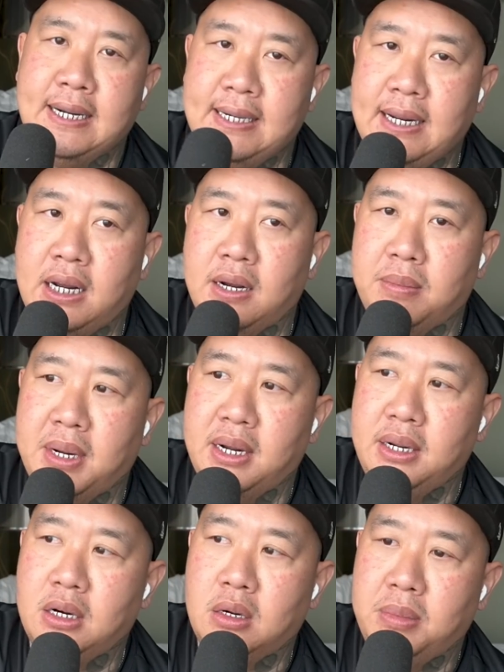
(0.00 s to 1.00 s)
Yeah,
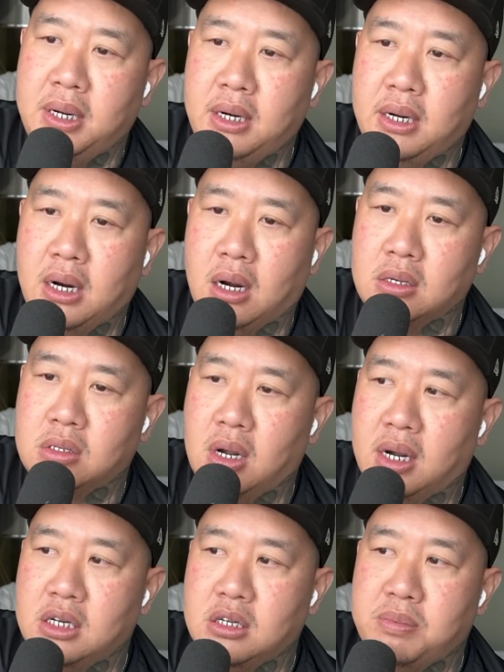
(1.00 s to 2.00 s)
man, you know what I mean? And
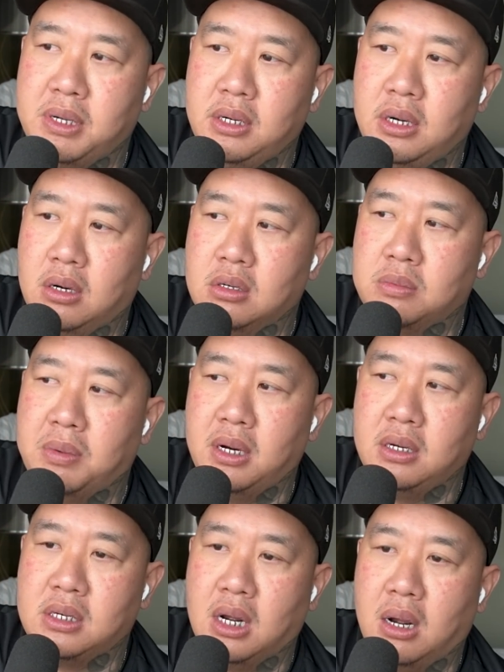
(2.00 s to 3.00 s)
also I just been,
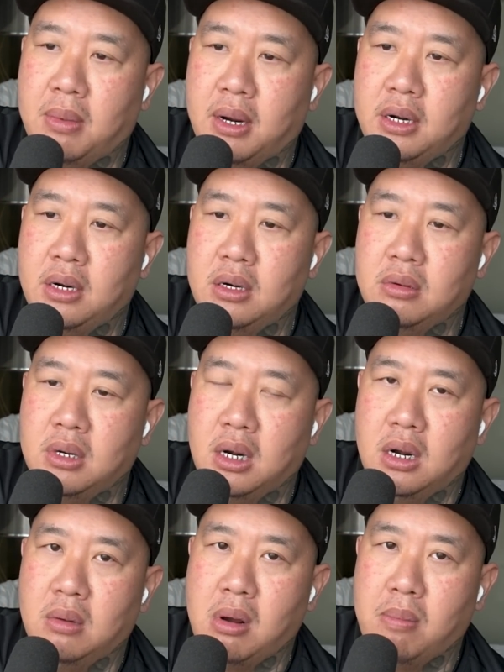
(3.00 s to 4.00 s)
spending time out
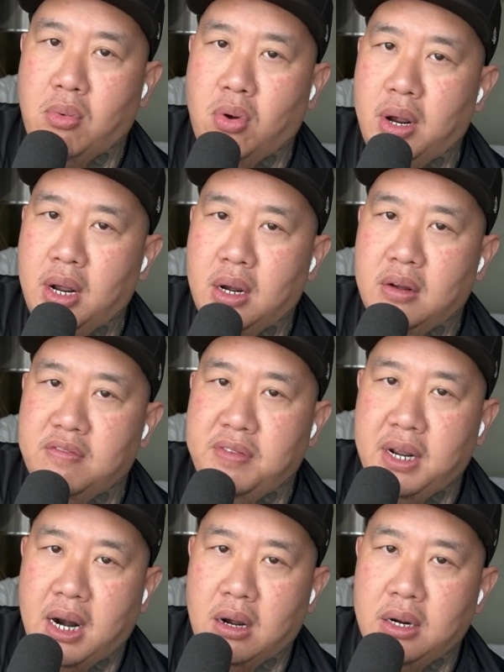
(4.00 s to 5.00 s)
here. My boy
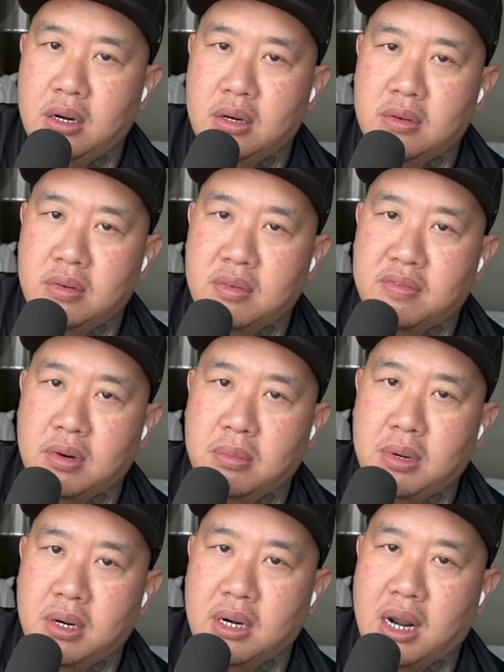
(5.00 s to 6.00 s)
Viet out here
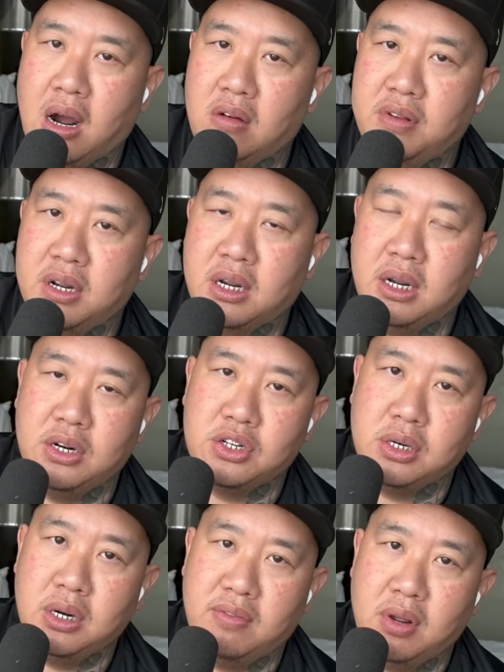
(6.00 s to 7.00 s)
from Gal Viet
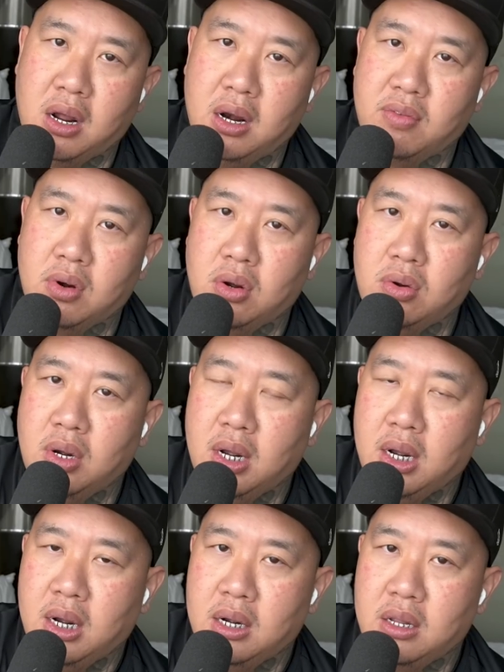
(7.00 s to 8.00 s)
Kitchen, if y'all never know,
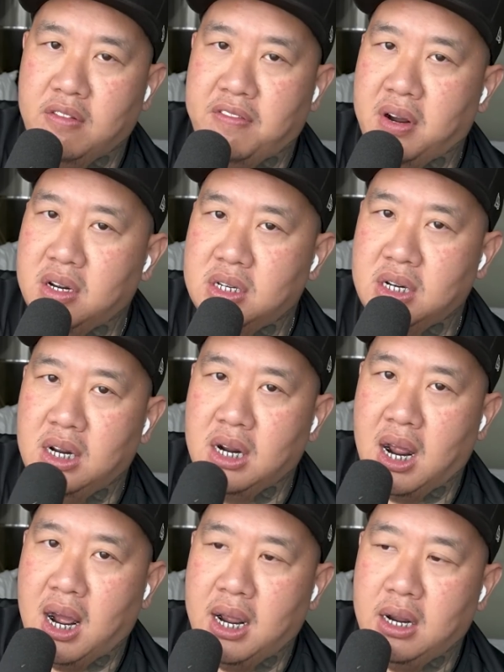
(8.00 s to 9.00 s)
the Fuzzilla
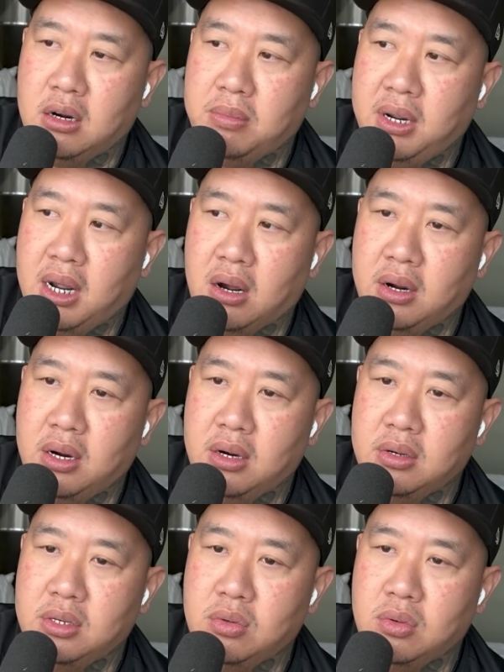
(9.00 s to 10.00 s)
guy, you know me out
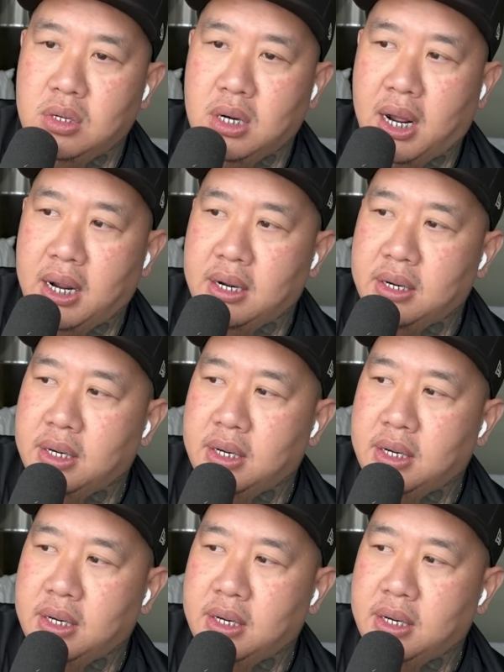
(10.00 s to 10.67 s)
here doing like